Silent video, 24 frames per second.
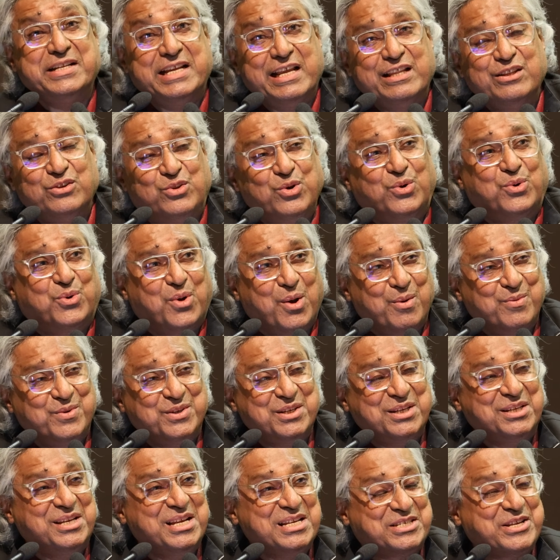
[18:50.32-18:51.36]
Hindu
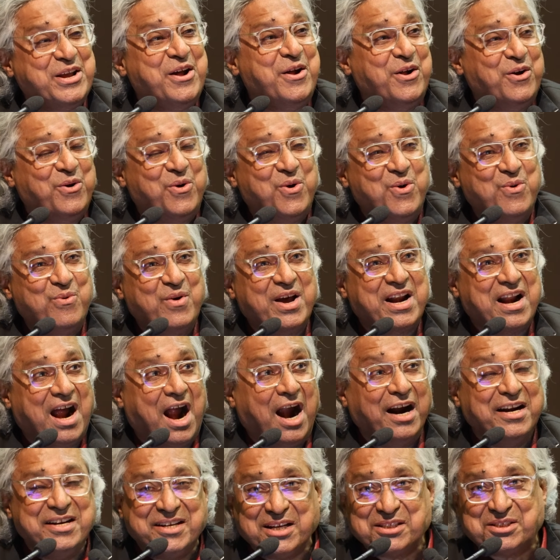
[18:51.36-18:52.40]
communalists who were
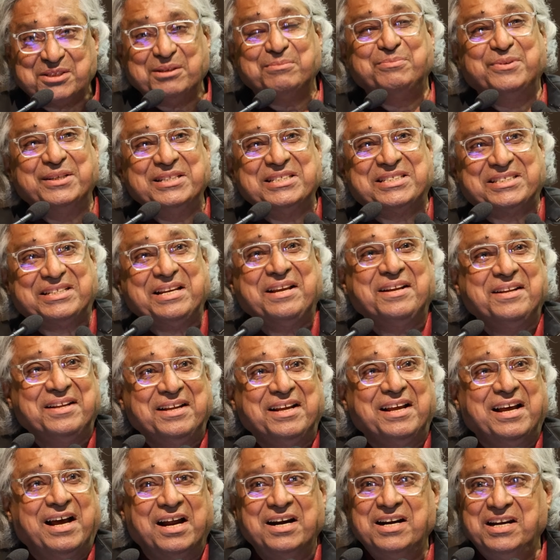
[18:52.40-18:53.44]
untouchables
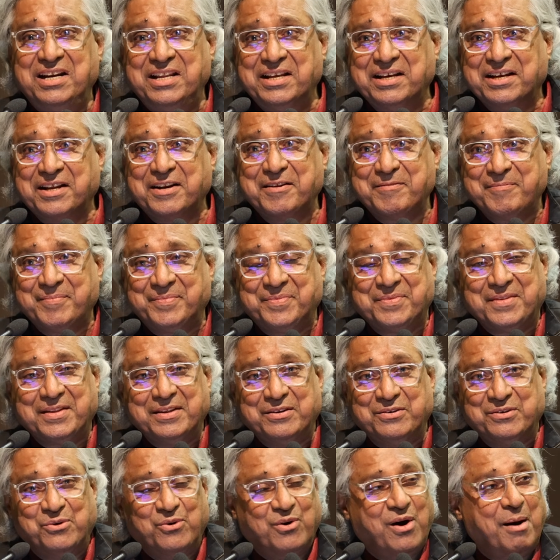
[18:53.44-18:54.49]
earlier,
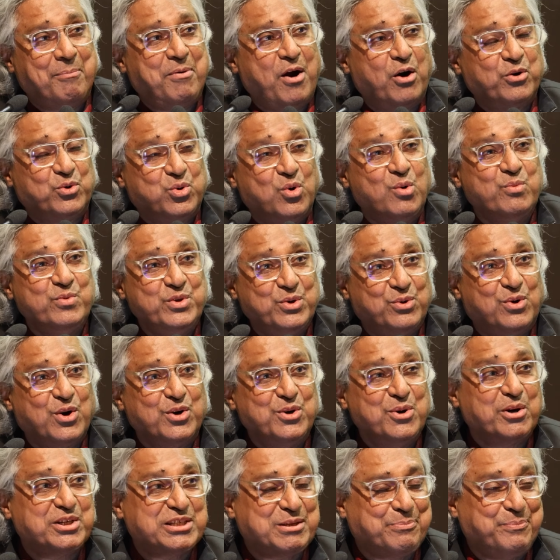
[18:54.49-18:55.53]
about whom you could
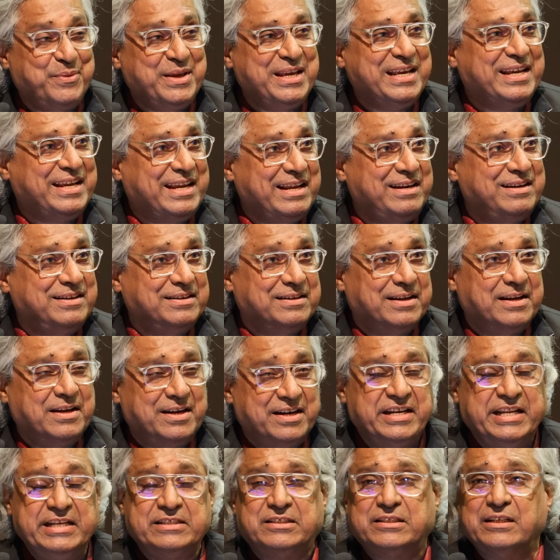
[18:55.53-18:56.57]
not speak in
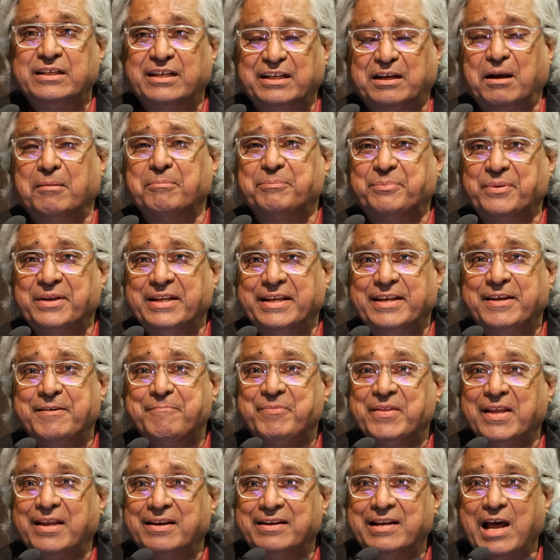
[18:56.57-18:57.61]
decent company,
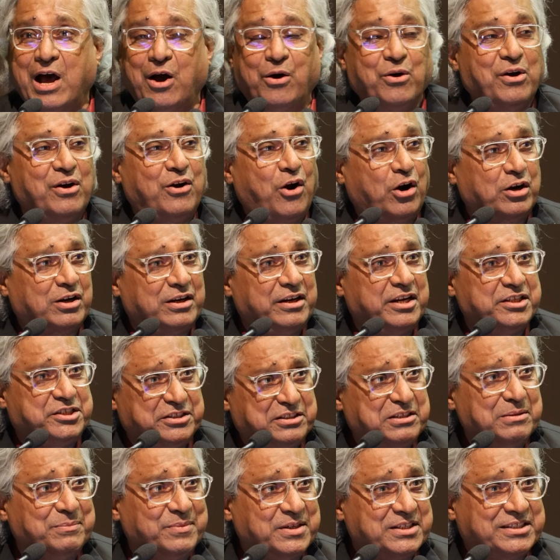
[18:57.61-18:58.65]
now got
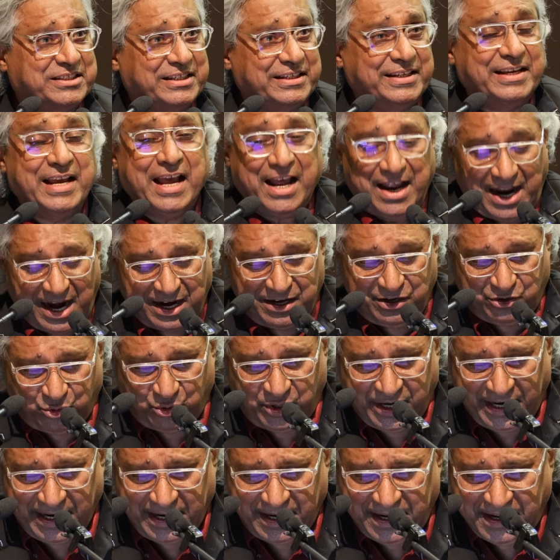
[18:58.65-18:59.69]
legitimacy, and
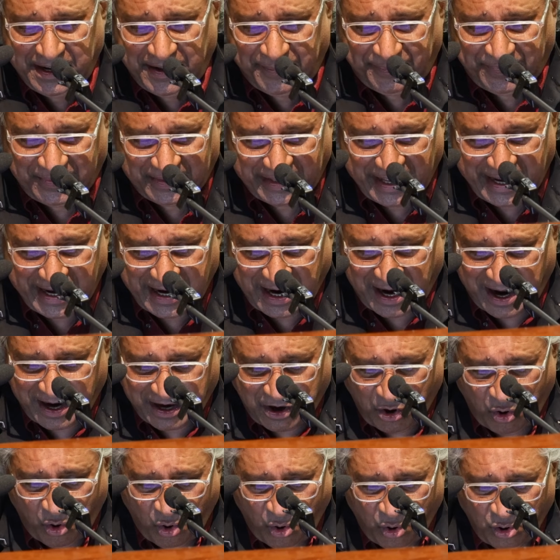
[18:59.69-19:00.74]
today they
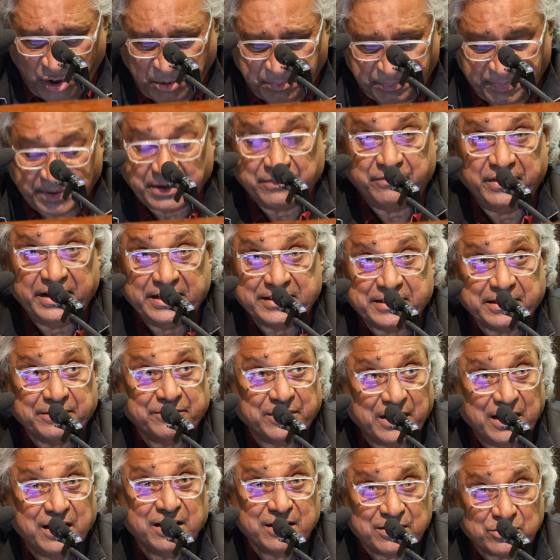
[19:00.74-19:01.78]
are all pervasive.
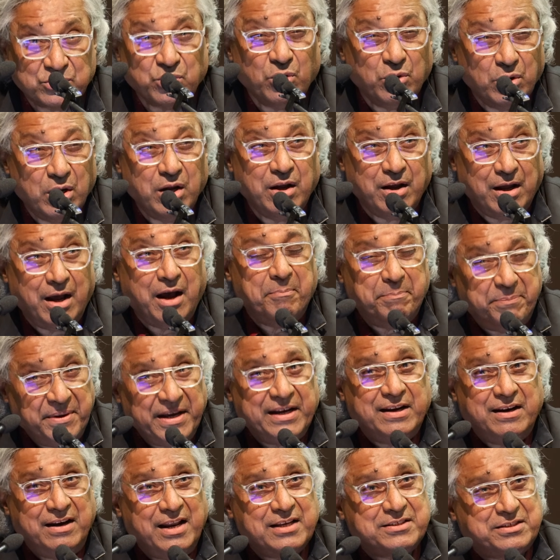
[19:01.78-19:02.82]
So a
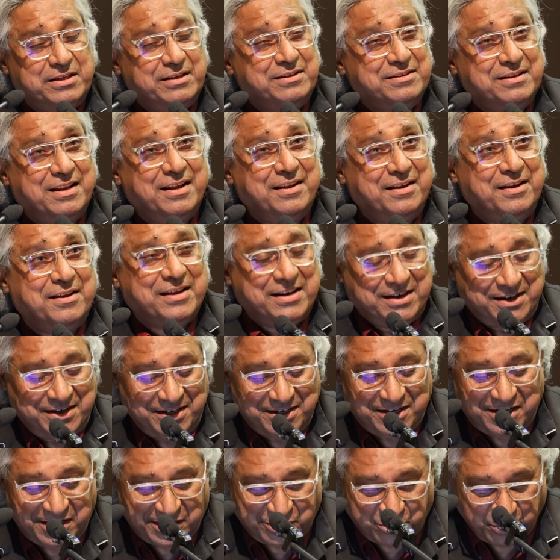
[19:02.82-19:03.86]
big lesson
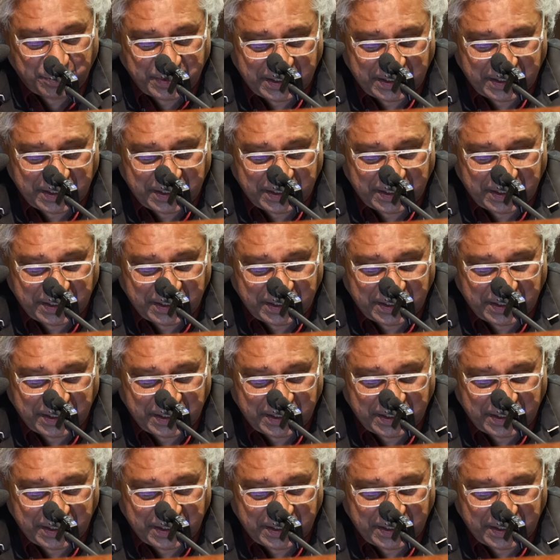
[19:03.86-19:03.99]
needed to